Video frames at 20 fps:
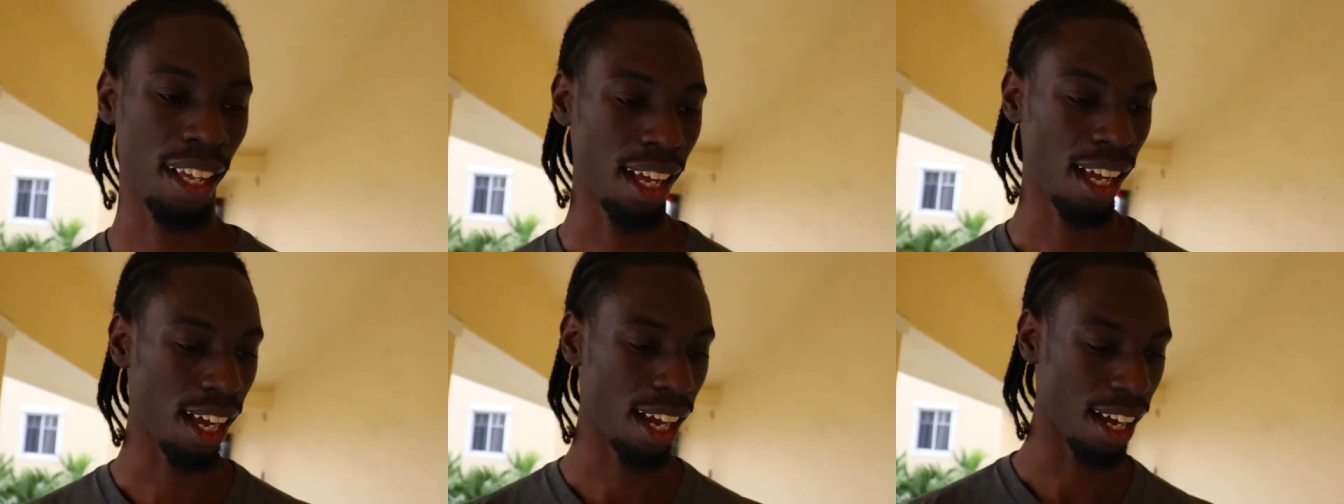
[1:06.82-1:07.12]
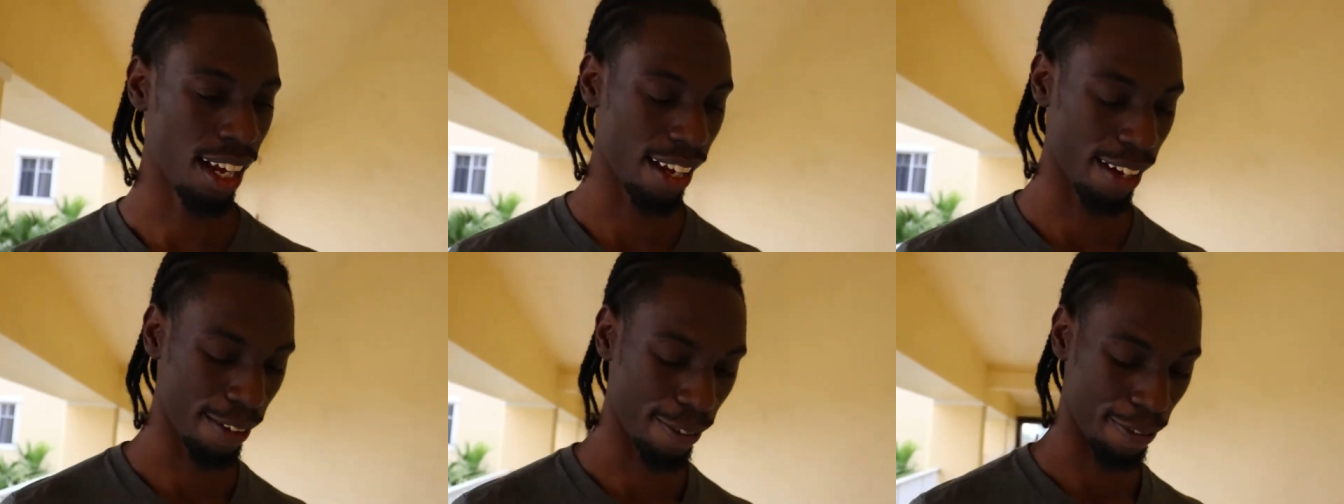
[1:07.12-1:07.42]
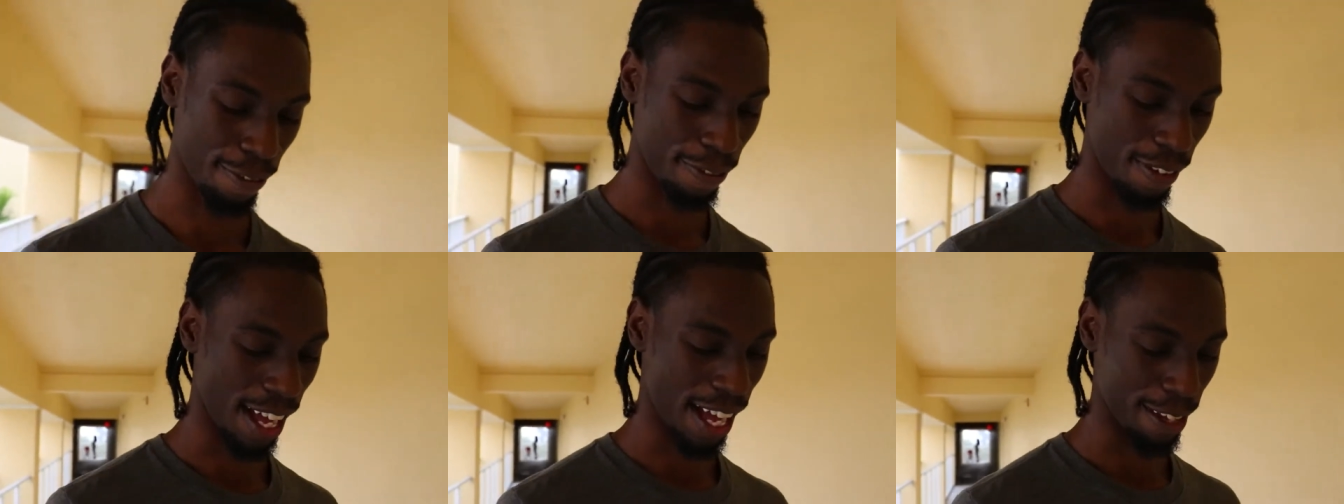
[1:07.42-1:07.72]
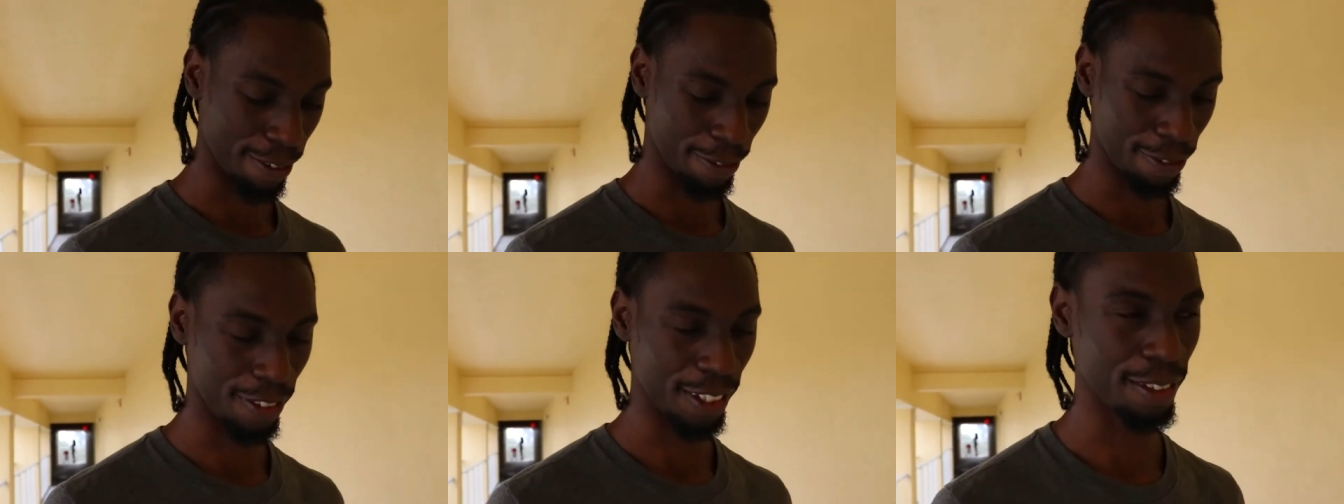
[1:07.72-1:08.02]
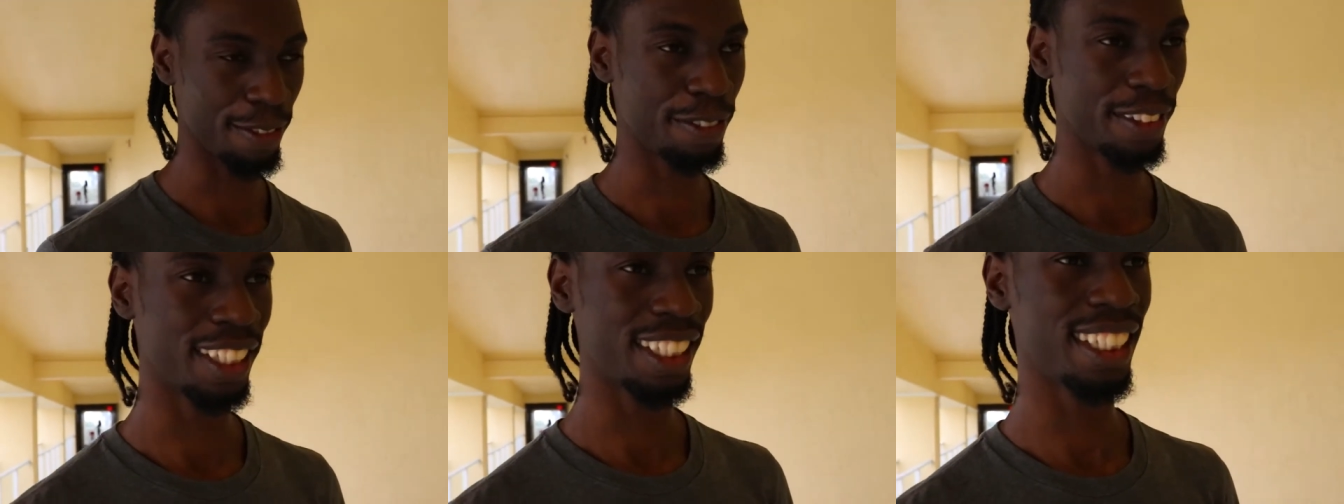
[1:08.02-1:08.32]
Alright,
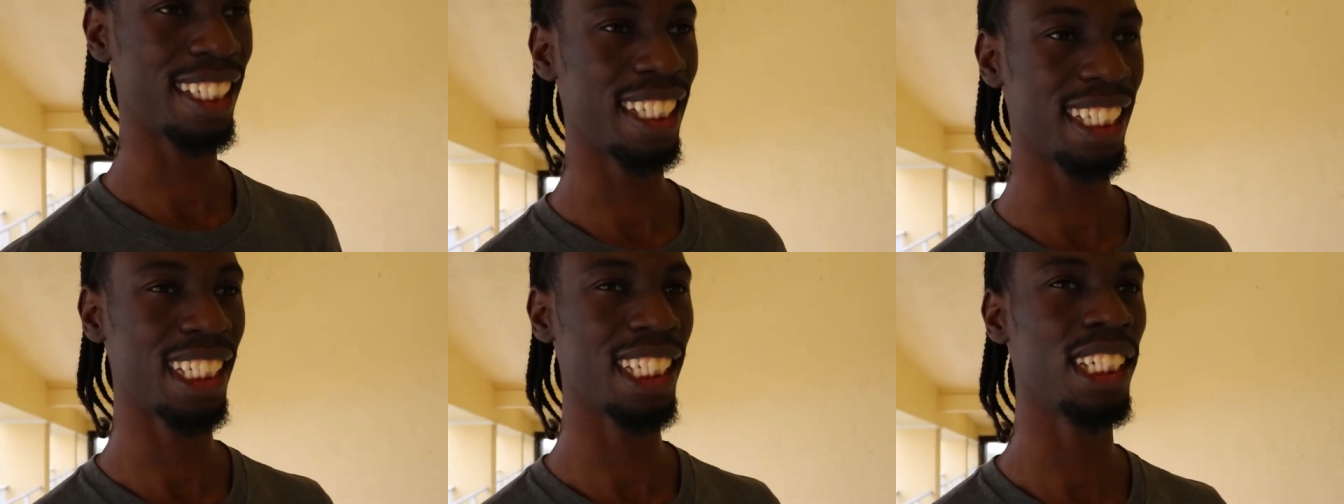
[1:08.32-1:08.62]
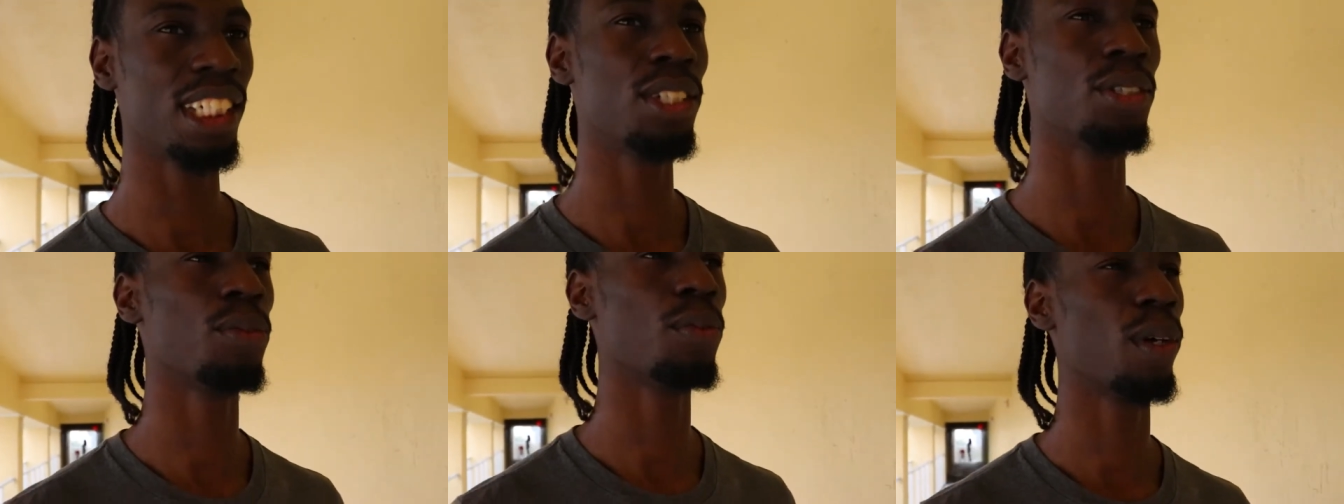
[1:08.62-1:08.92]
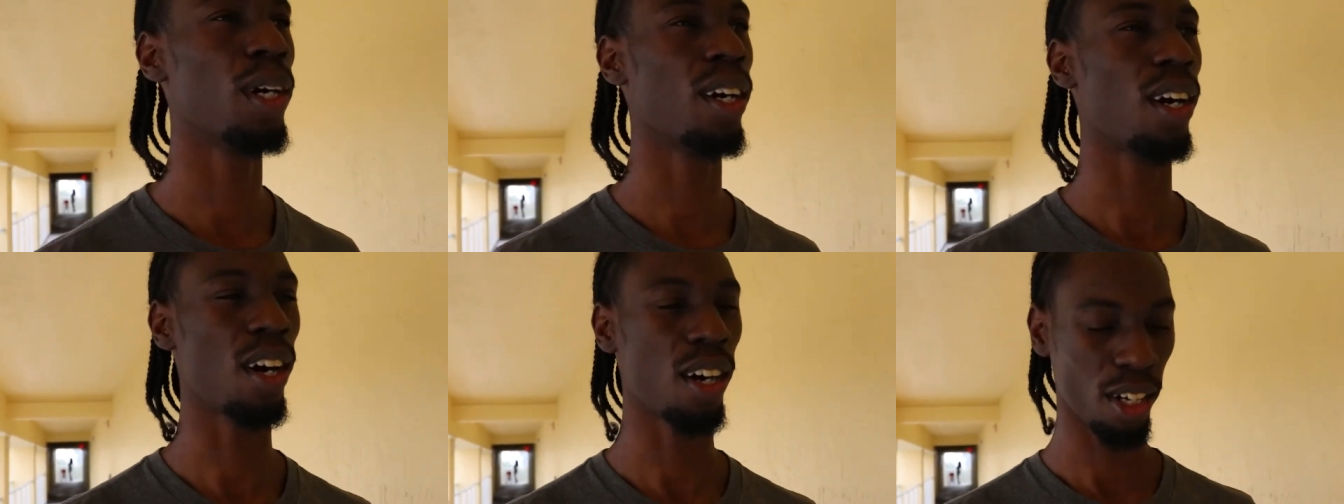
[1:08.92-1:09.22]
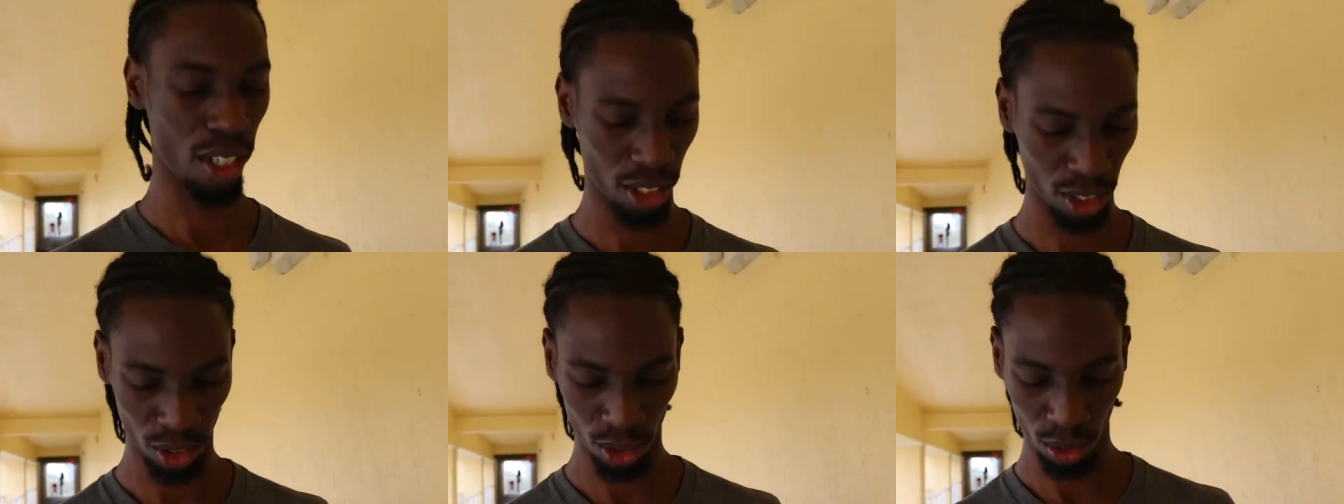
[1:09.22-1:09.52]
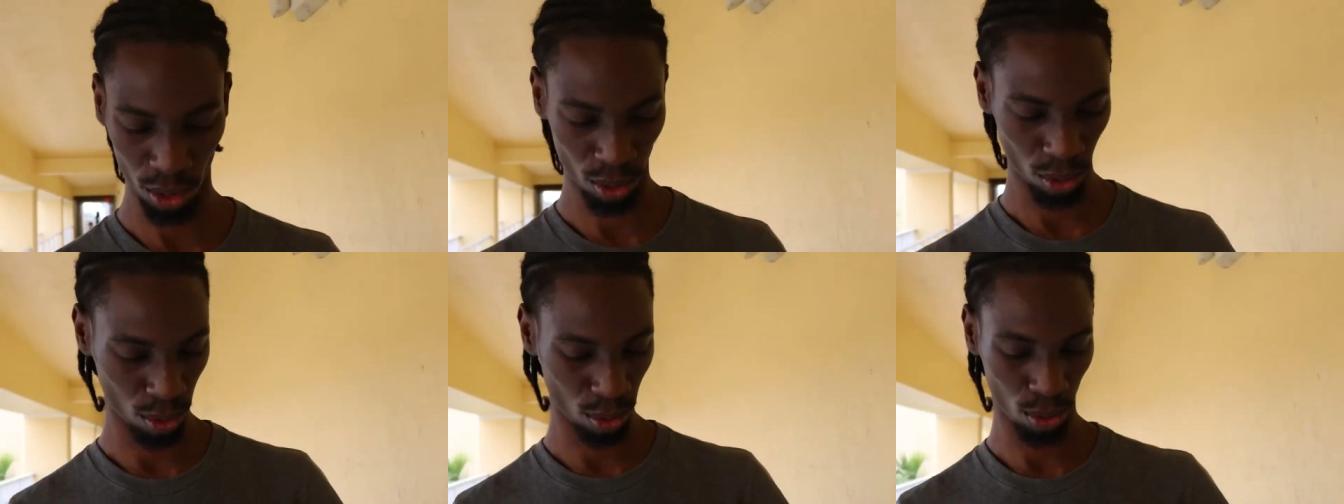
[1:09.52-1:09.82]
5:15. Where are you?
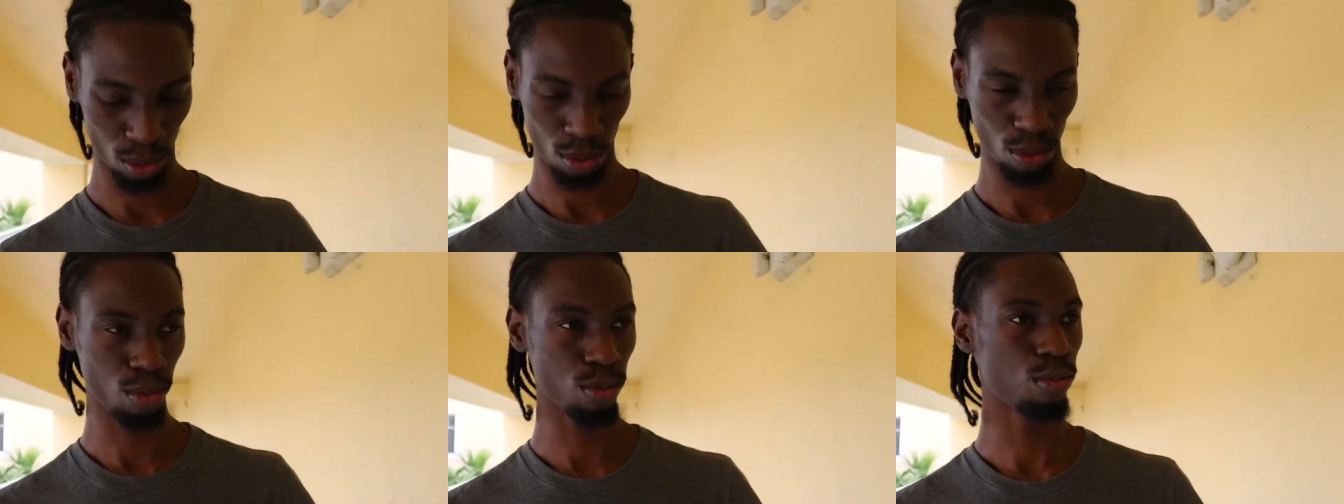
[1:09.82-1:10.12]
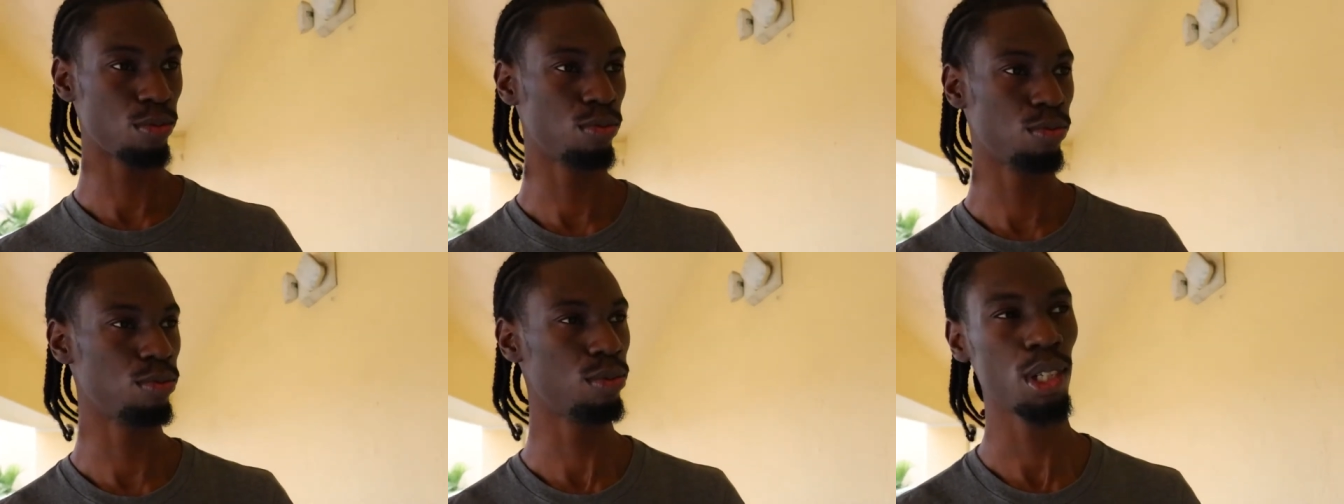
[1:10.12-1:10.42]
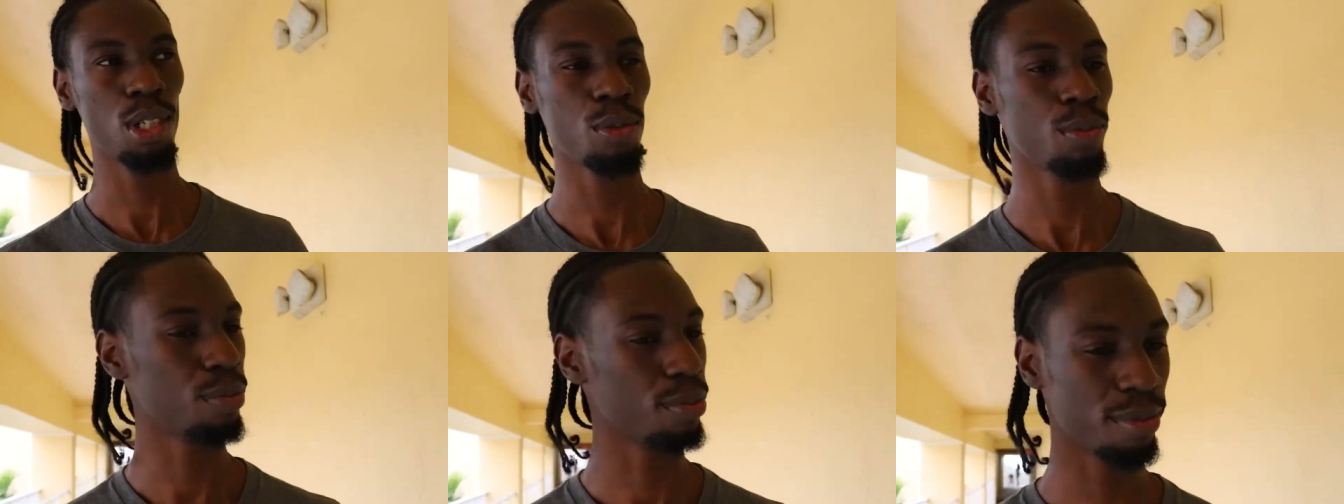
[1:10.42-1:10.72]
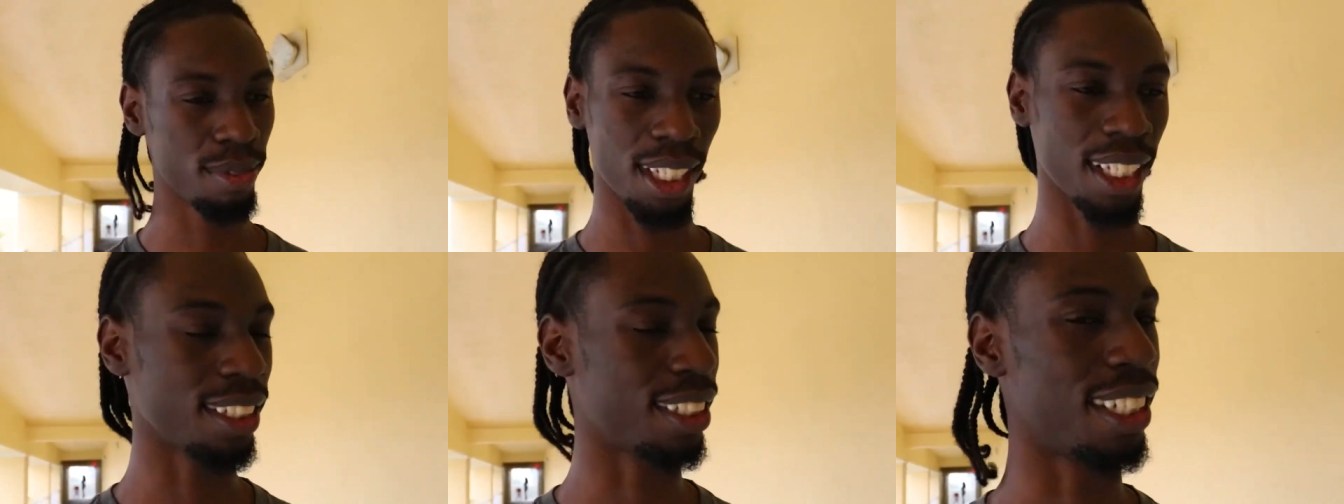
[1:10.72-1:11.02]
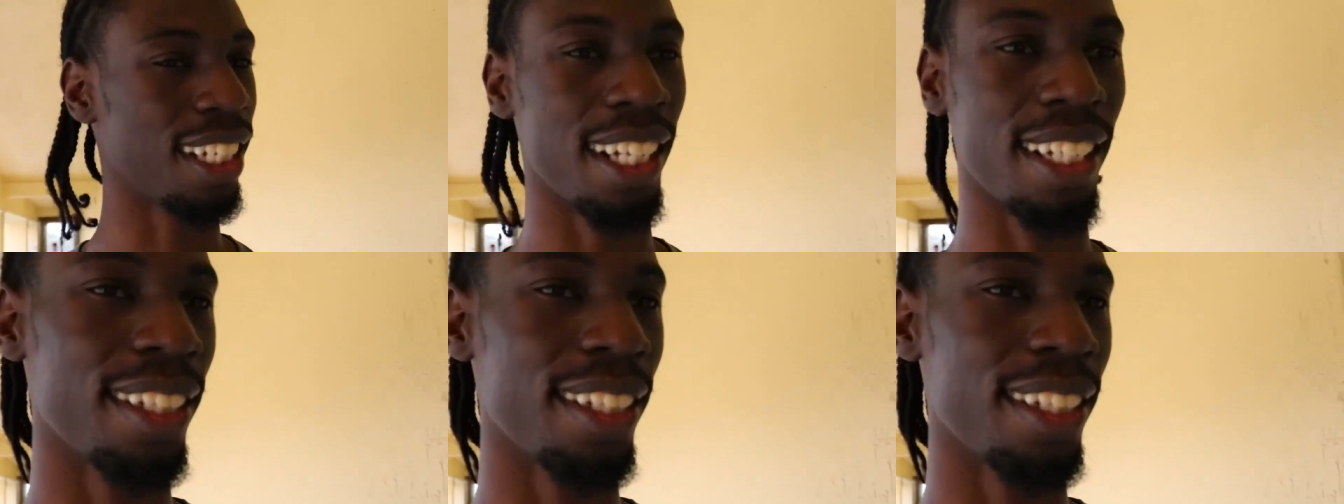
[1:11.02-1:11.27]
Nope, that's not